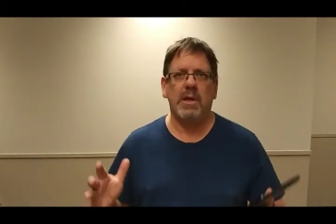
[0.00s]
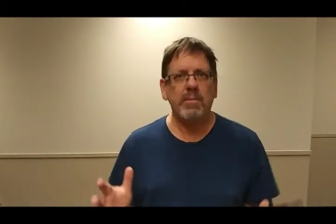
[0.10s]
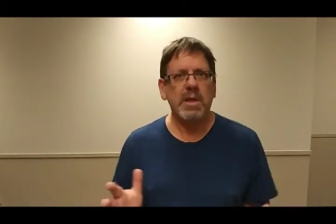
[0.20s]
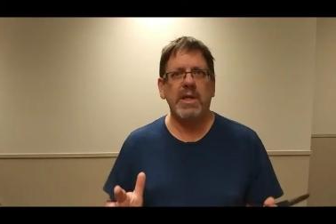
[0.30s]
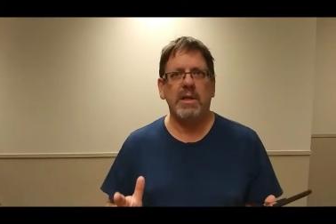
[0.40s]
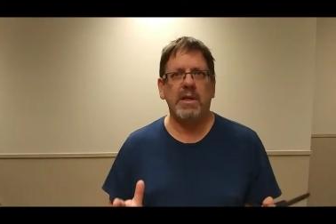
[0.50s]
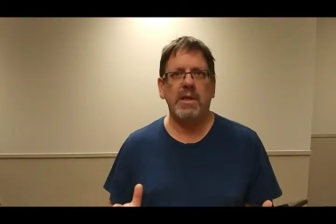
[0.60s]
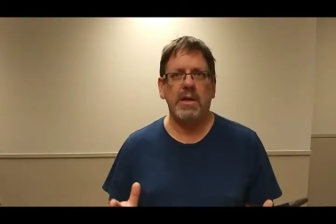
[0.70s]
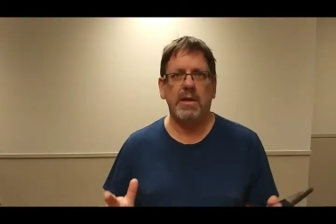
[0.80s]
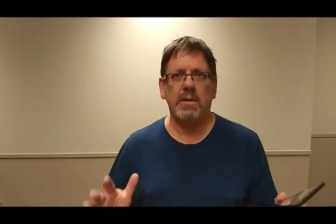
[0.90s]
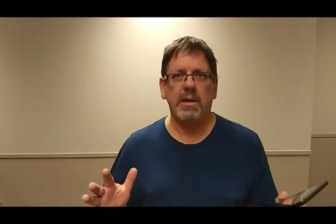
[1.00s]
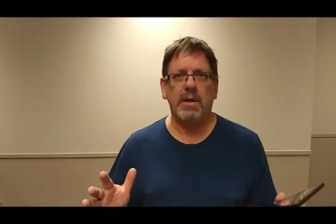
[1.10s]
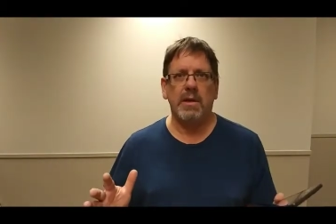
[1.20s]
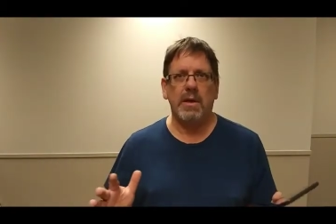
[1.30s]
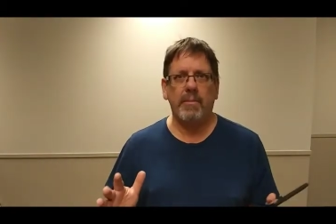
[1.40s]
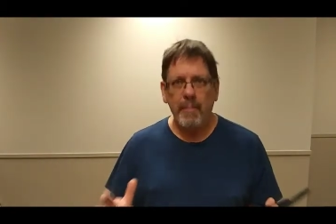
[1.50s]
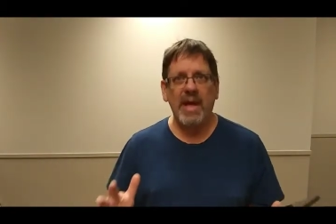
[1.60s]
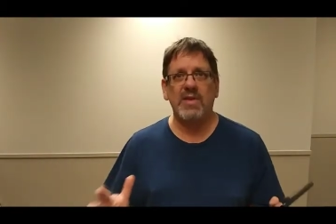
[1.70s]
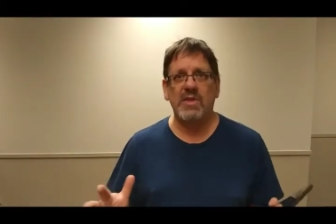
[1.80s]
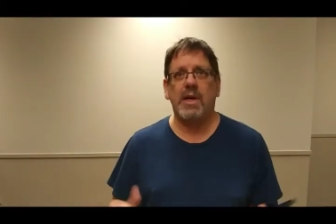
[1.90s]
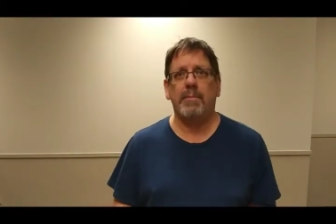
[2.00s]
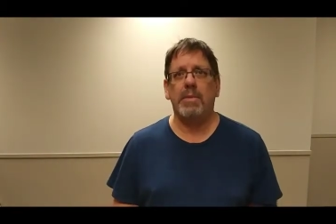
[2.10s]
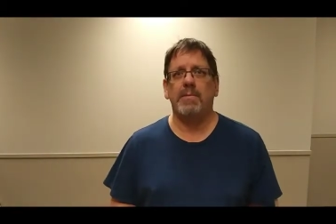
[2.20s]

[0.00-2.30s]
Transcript: completely messed up?